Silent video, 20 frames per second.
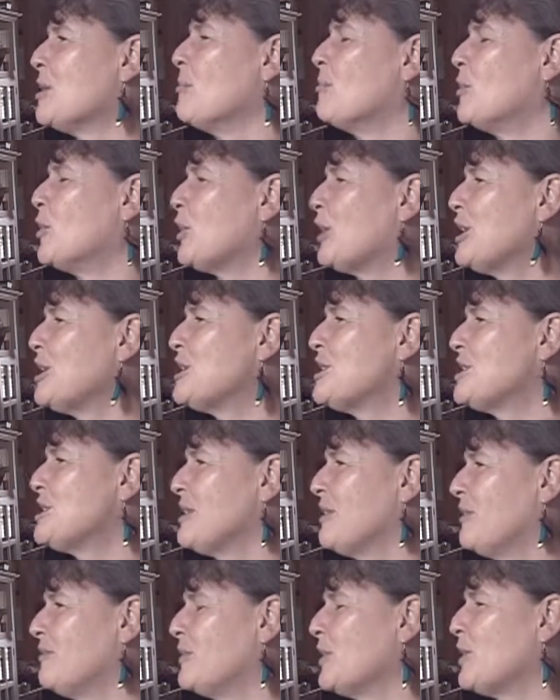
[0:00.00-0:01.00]
a
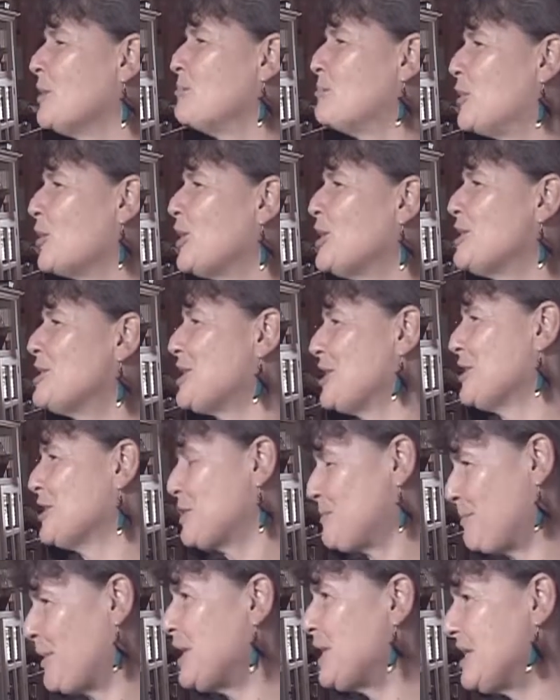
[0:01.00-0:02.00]
bullet with a bullet in
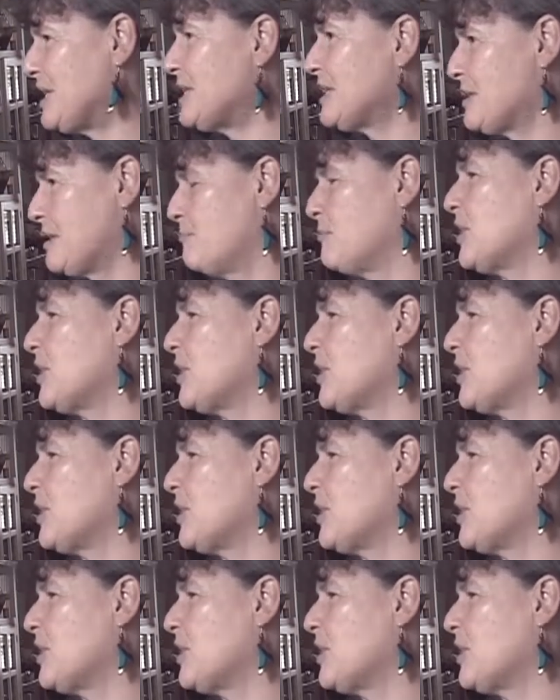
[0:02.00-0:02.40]
space,